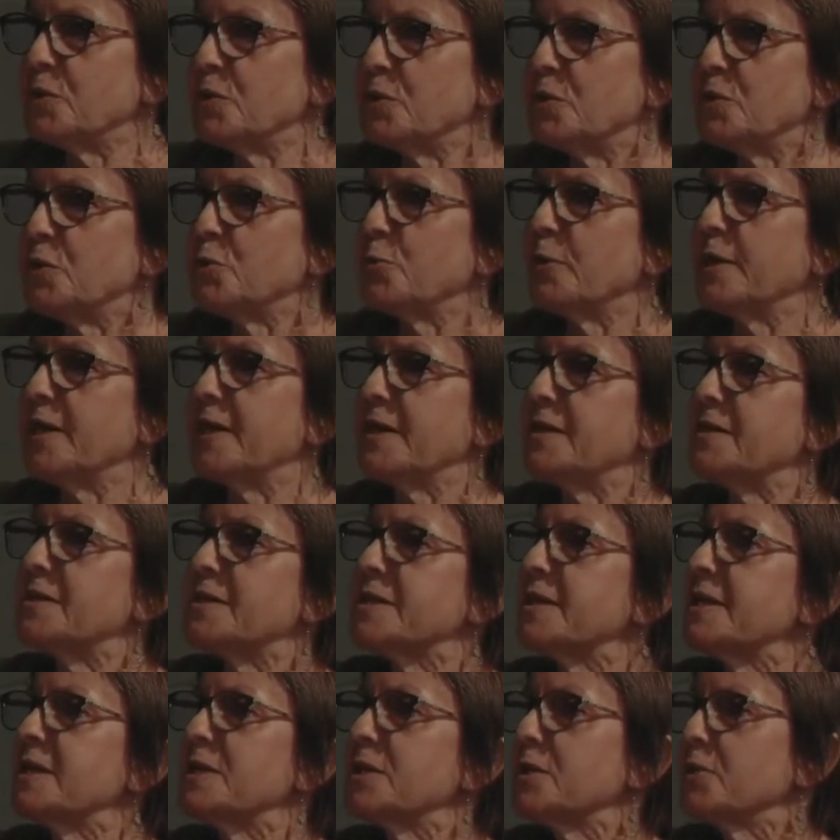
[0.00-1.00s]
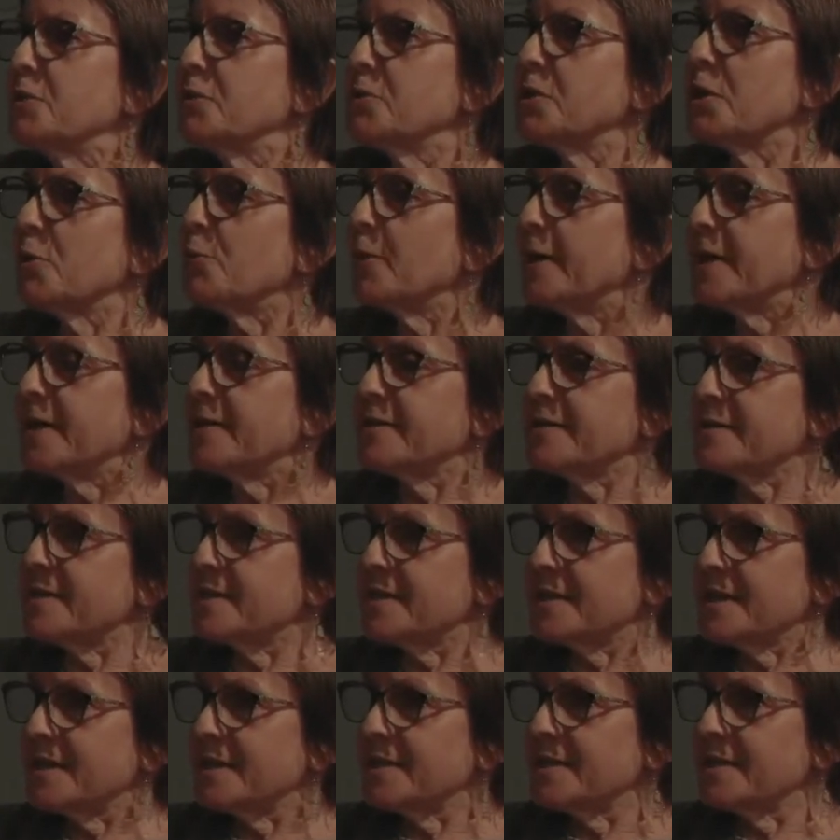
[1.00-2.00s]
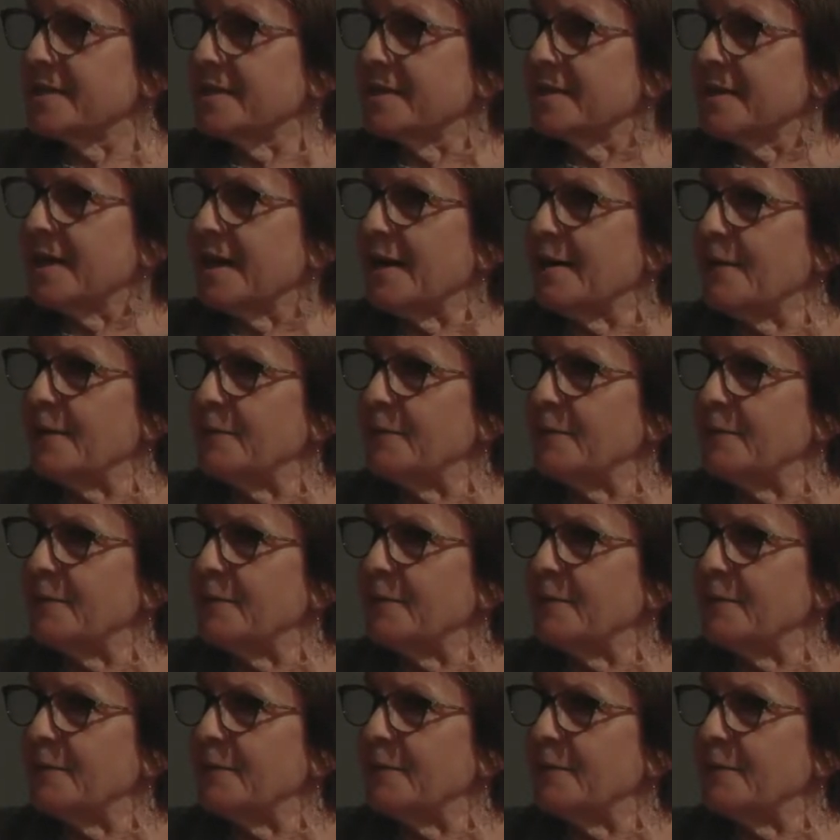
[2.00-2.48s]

do we eat in season or don't we eat in season?